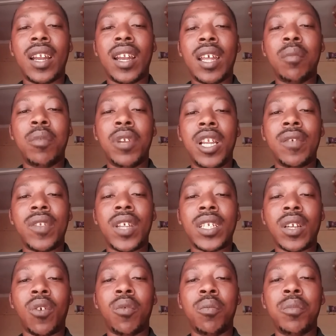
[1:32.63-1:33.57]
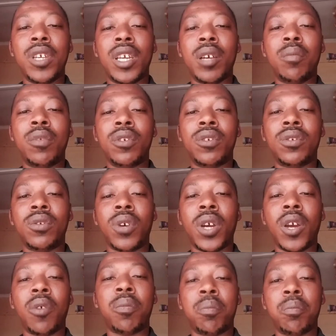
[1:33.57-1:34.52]
and I believe that I will be able to
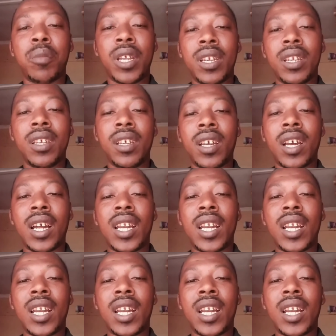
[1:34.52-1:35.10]
help many,